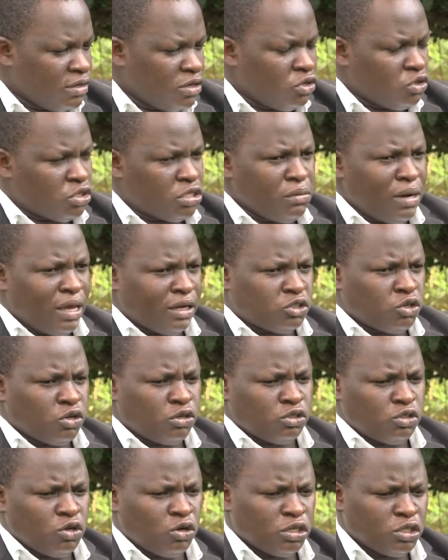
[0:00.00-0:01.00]
You seem like
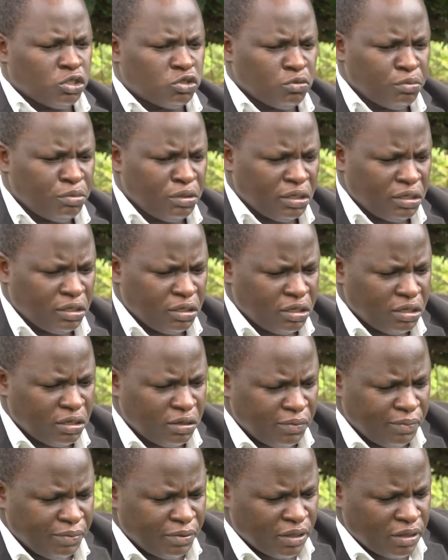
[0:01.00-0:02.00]
talking to be
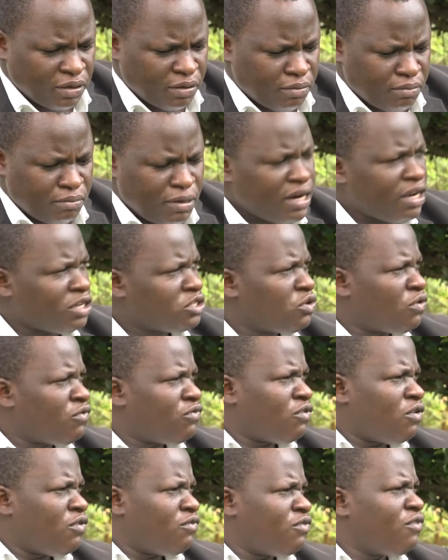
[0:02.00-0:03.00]
matters of
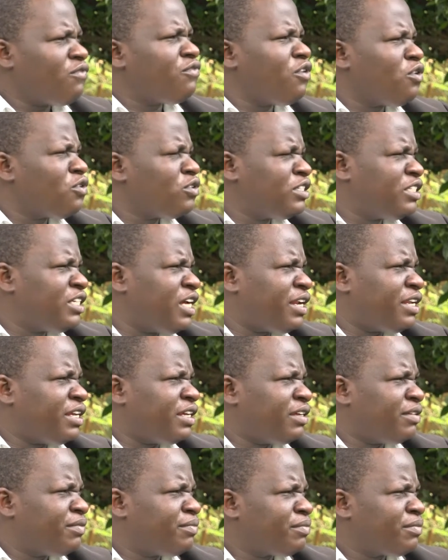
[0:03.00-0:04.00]

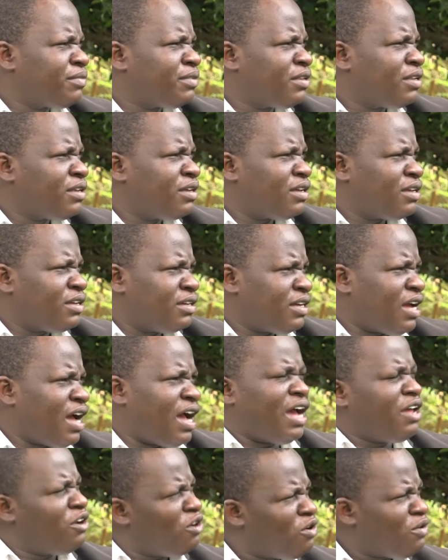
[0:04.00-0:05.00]
volunteering. Yeah.
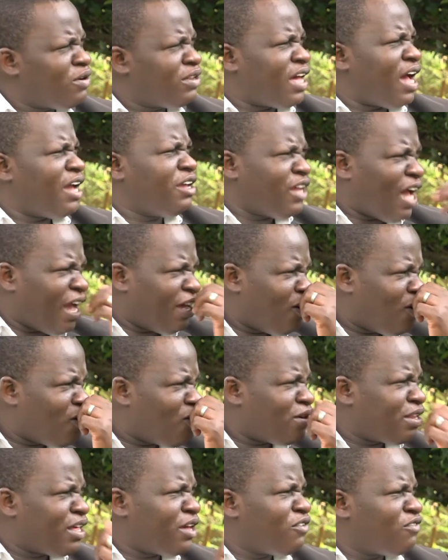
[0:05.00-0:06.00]
I don't know
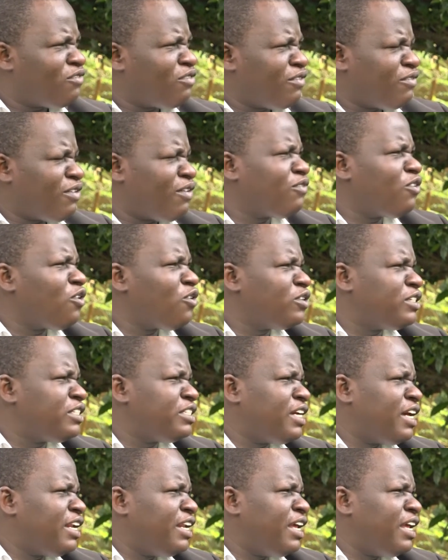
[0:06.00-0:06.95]
whether you've ever volunteered.